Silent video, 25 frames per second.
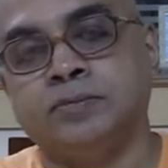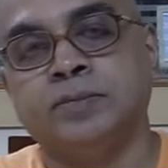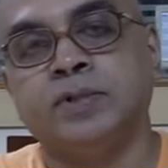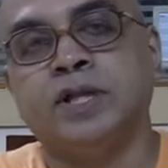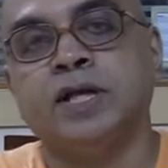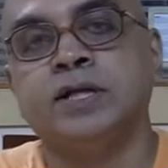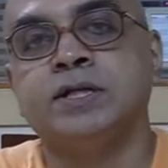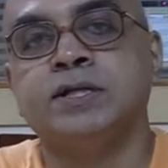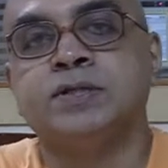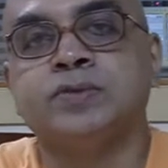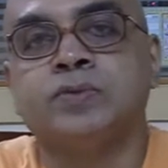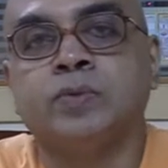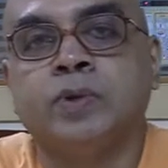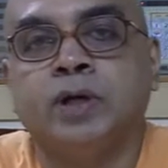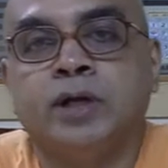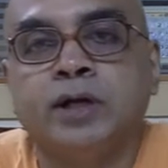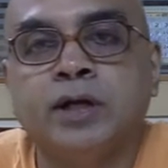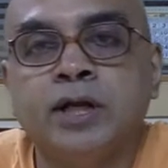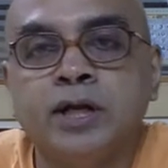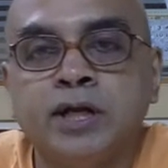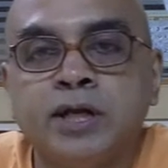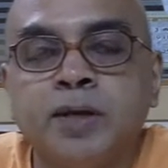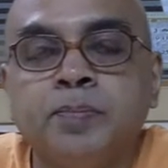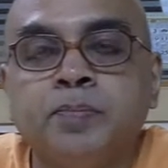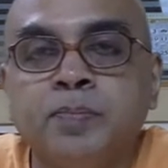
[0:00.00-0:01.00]
That is what.
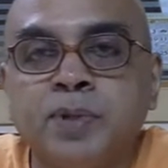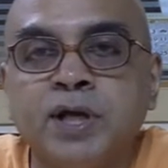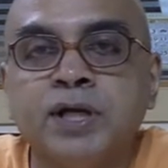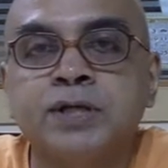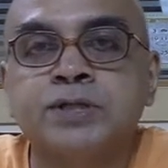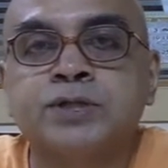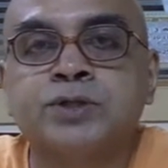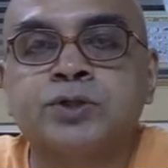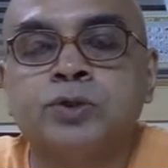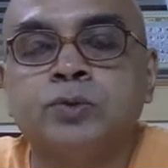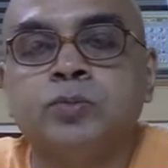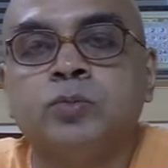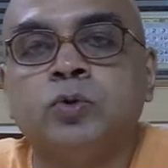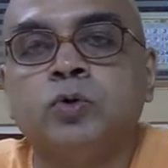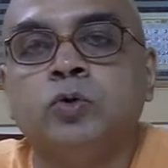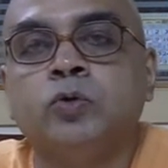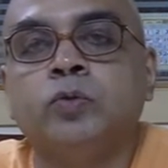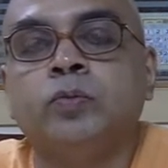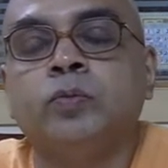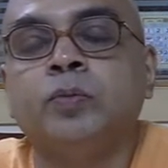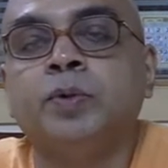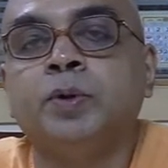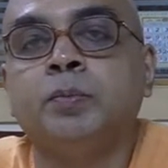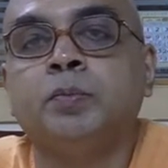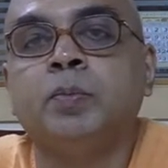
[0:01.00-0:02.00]
It appears to
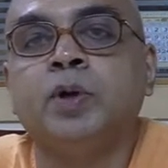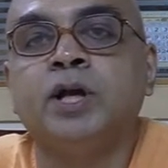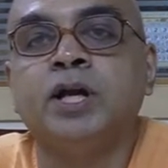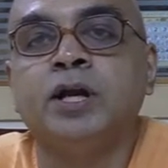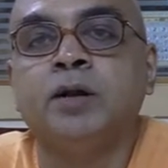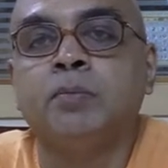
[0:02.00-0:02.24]
move.